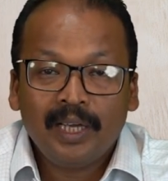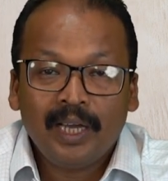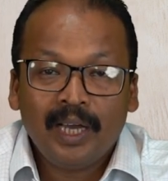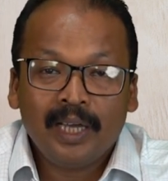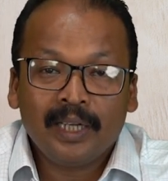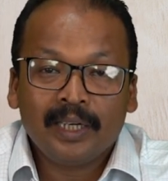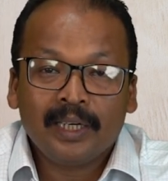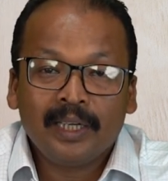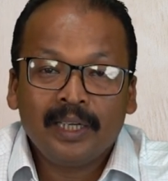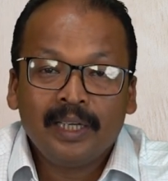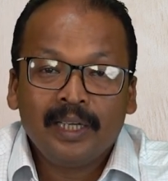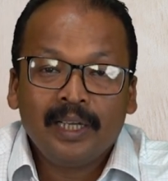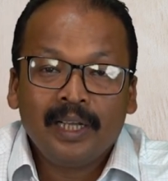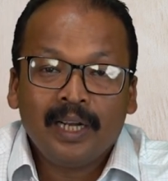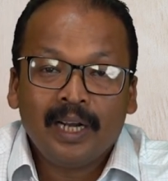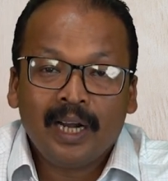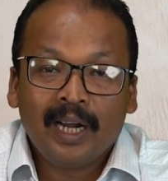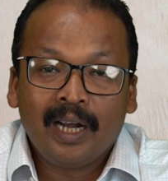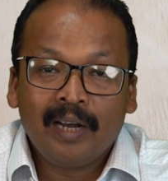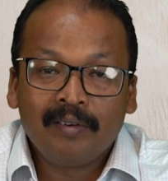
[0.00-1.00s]
and
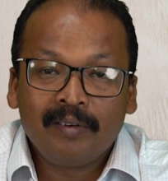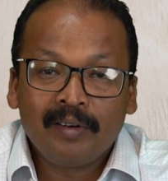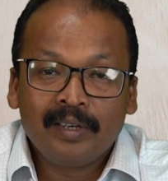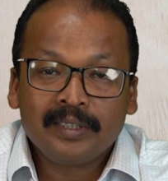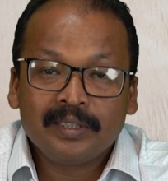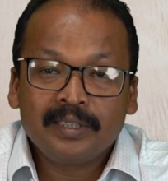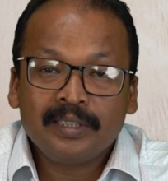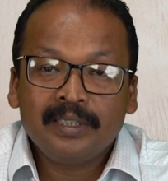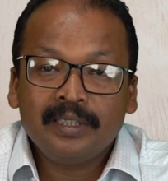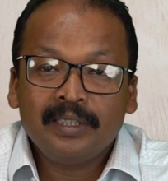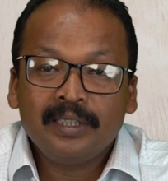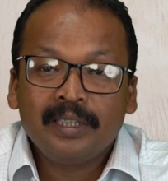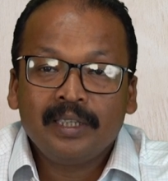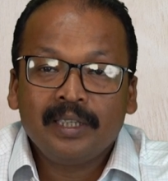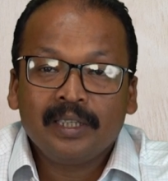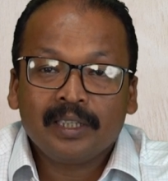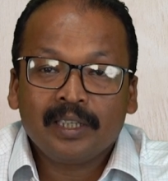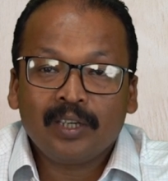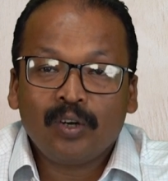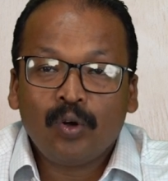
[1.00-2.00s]
leveraging
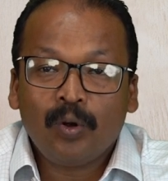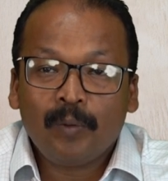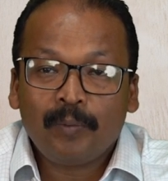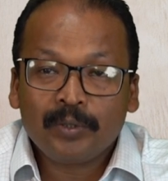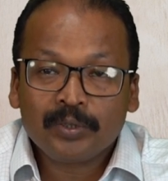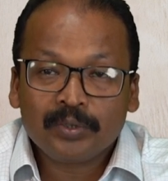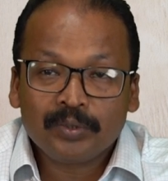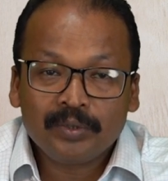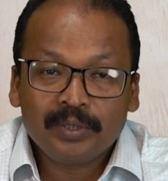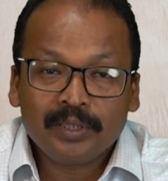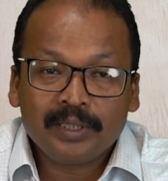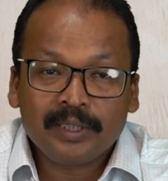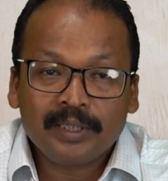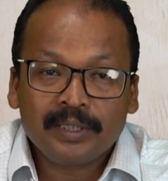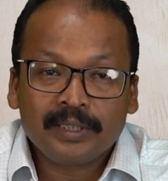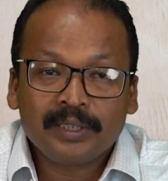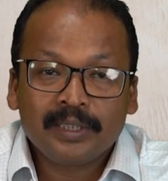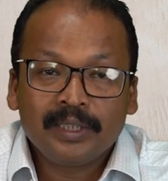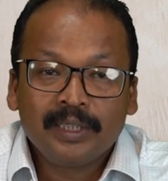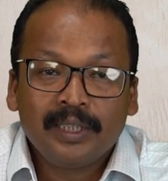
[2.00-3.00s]
the
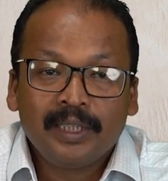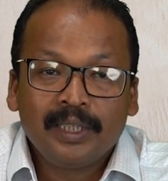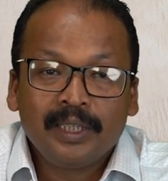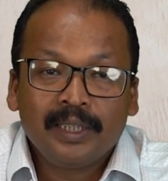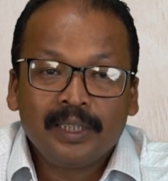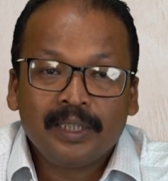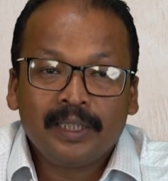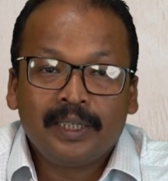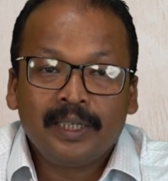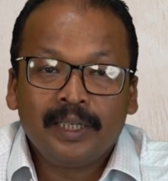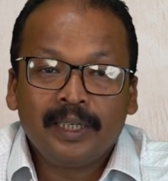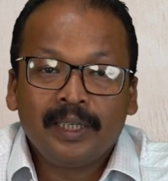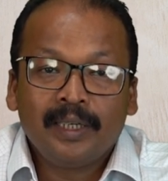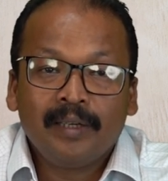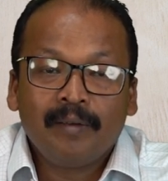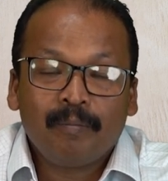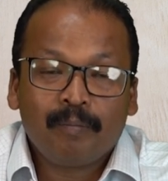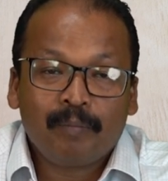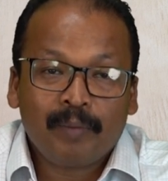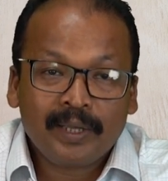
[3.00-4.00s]
opportunities
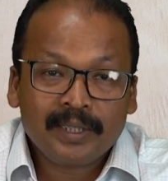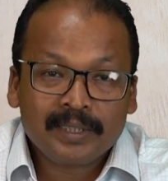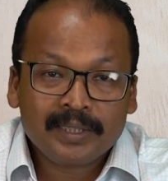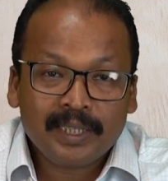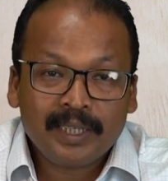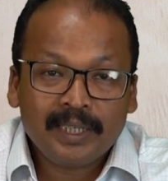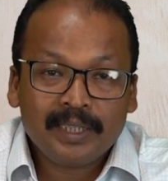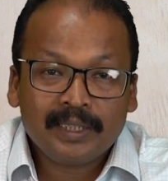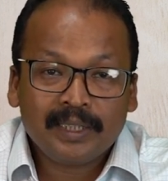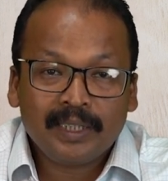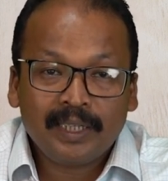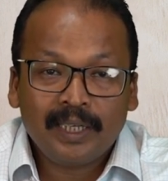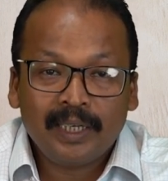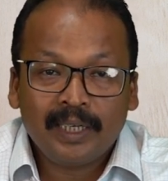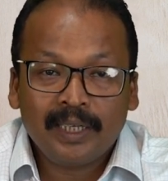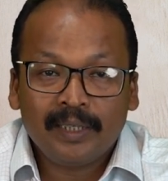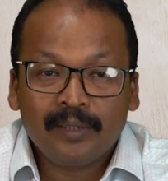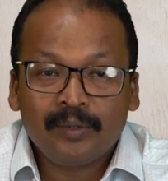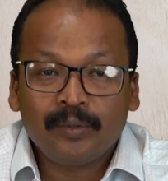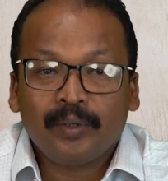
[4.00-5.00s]
they present,
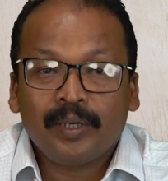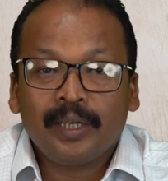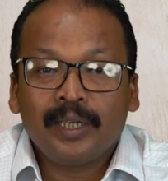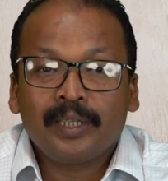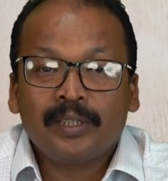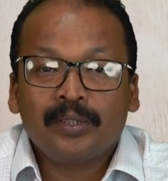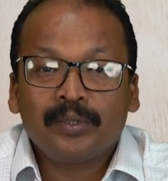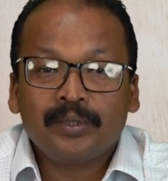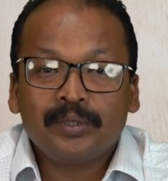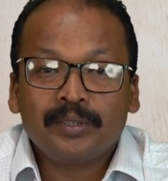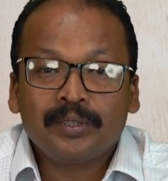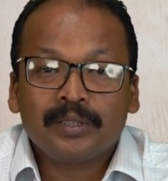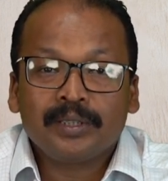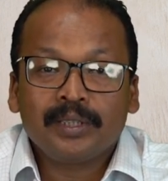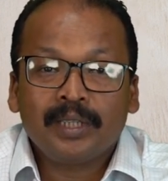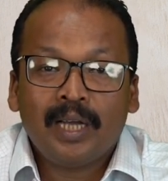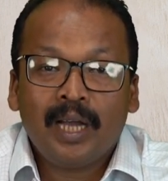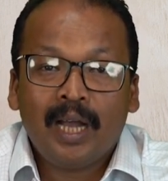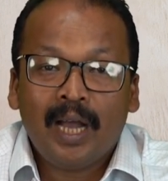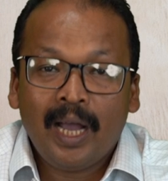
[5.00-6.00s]
educators
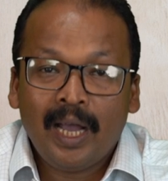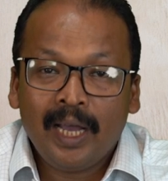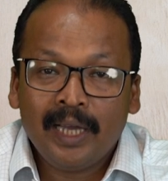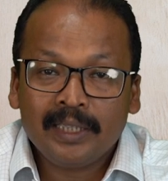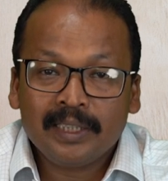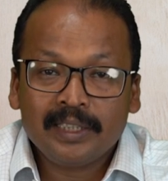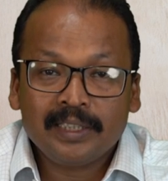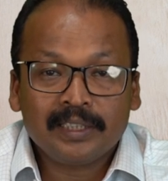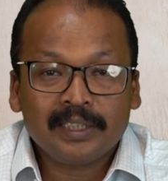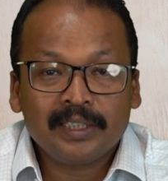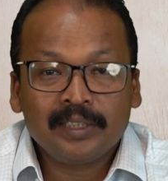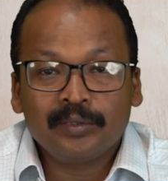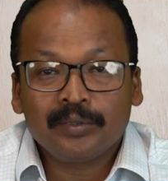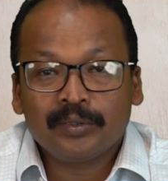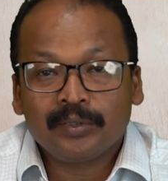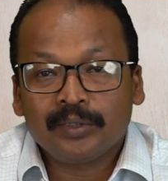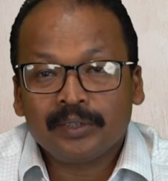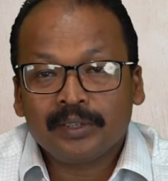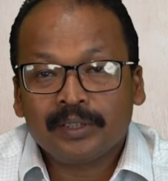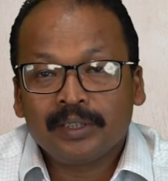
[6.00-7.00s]
and
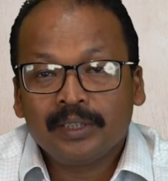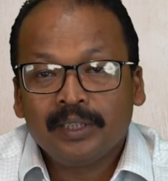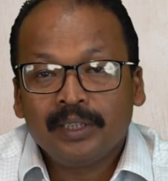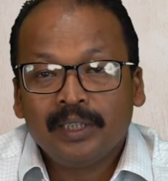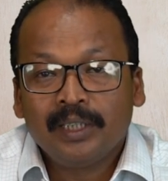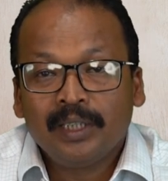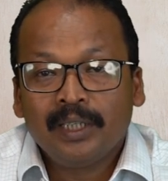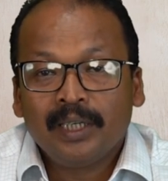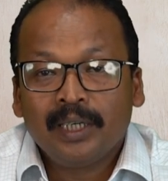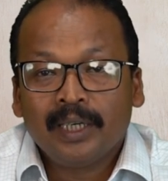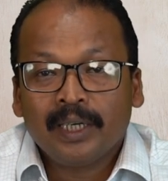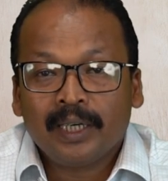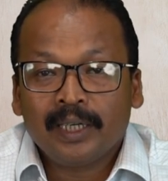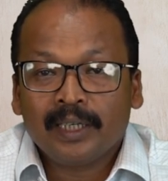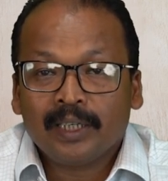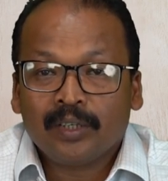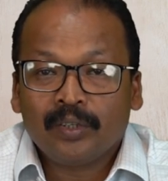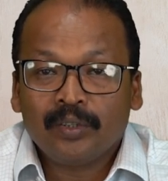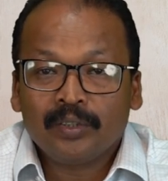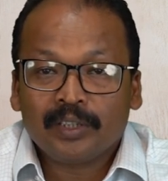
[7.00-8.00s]
institutions
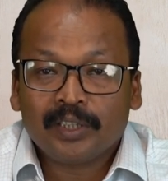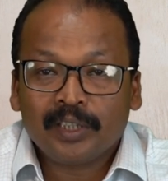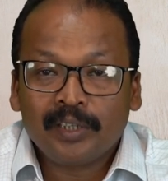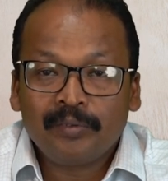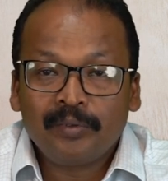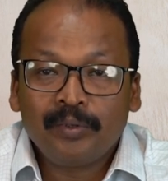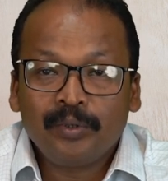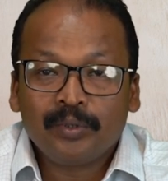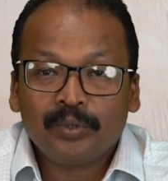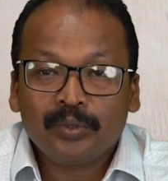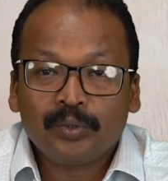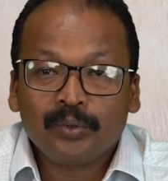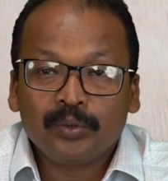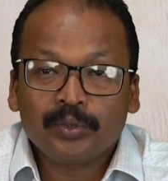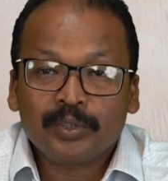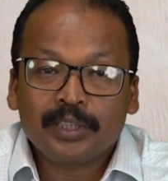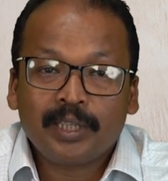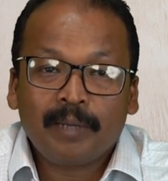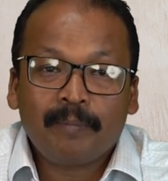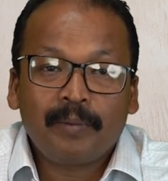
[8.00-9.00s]
can contribute to
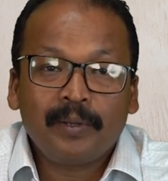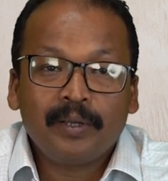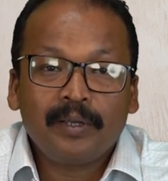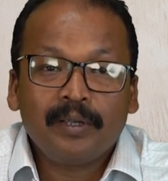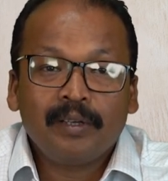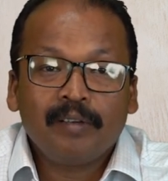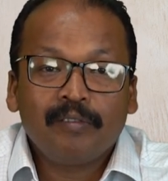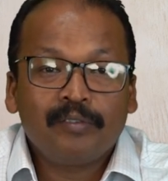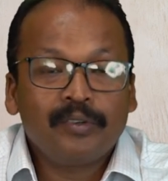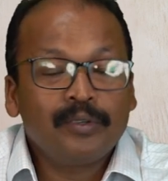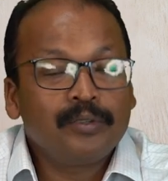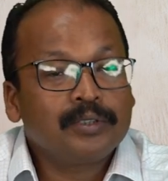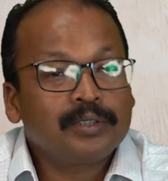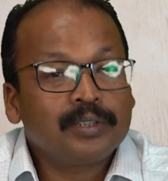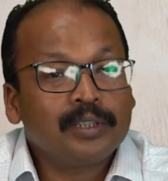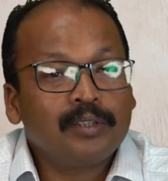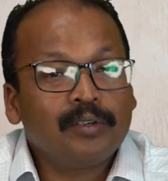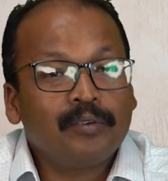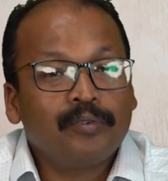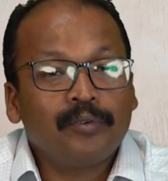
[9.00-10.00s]
shaping the
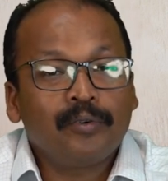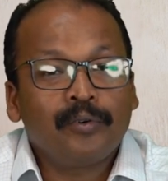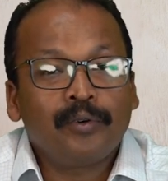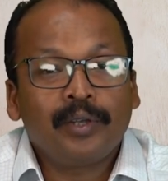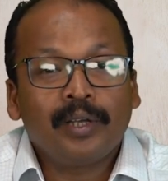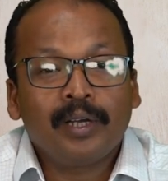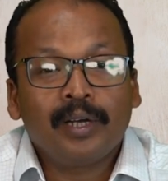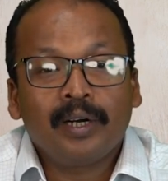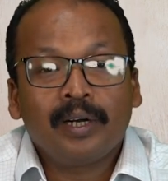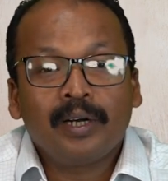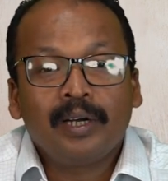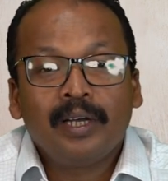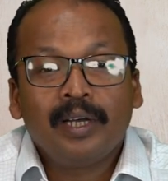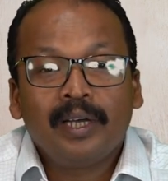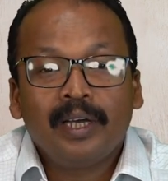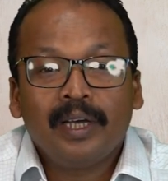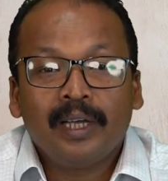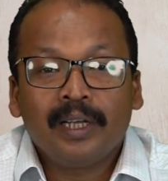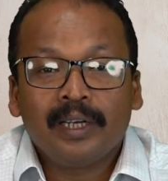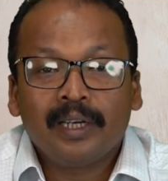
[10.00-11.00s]
future of OER
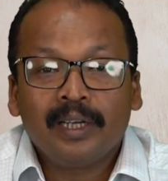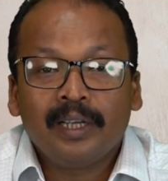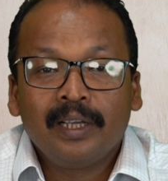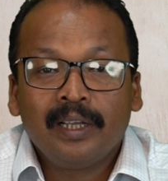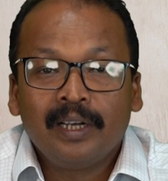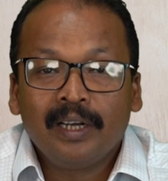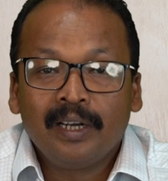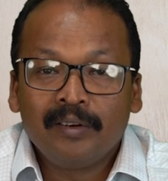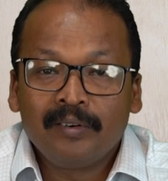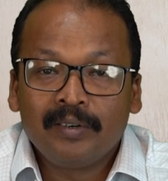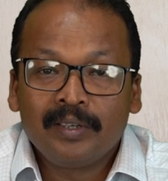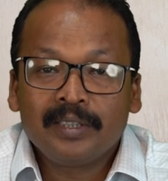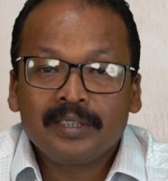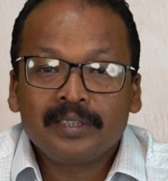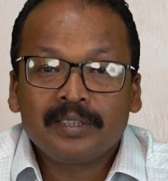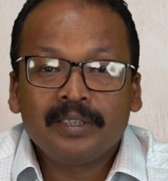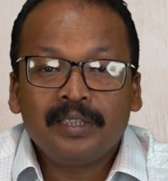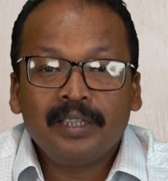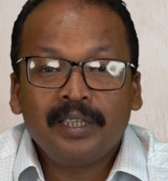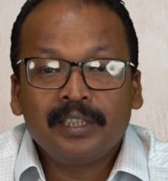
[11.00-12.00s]
and
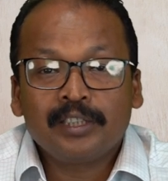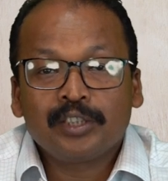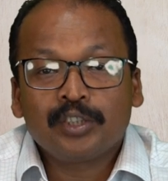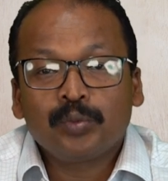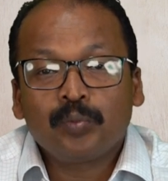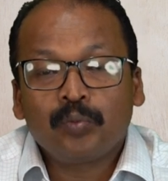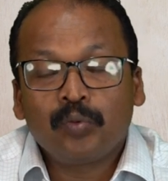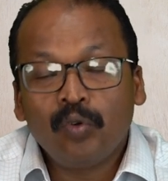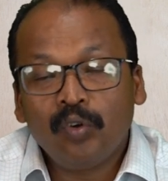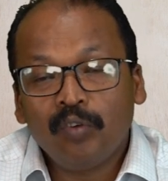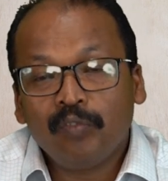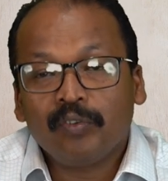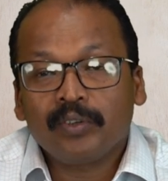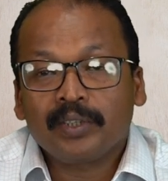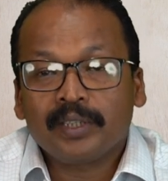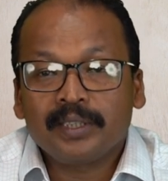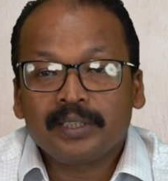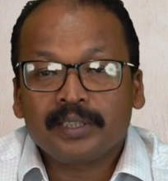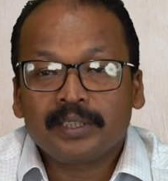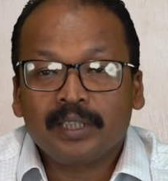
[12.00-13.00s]
leverage its full
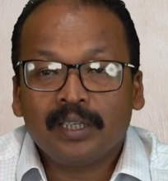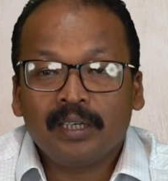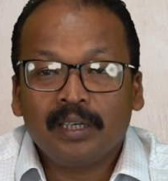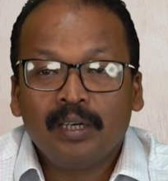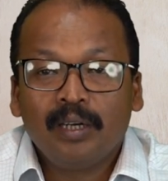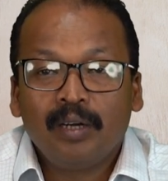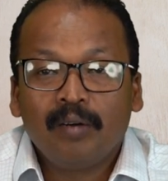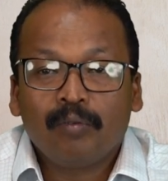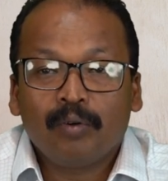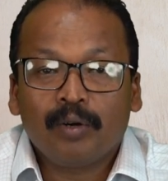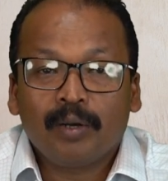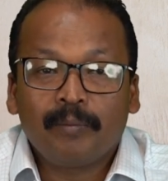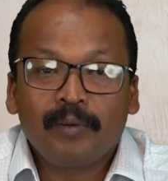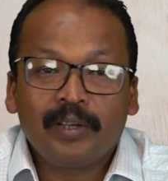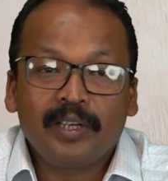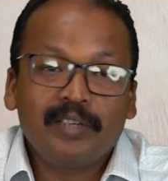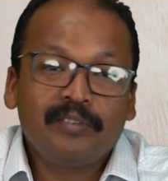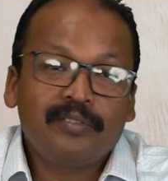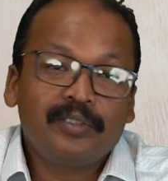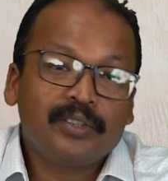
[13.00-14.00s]
potential for the
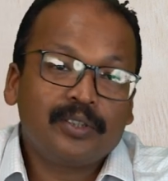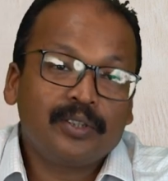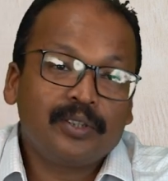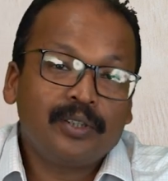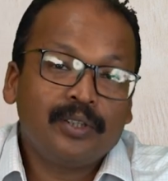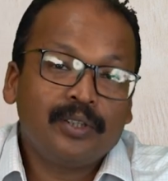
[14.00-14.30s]
benefit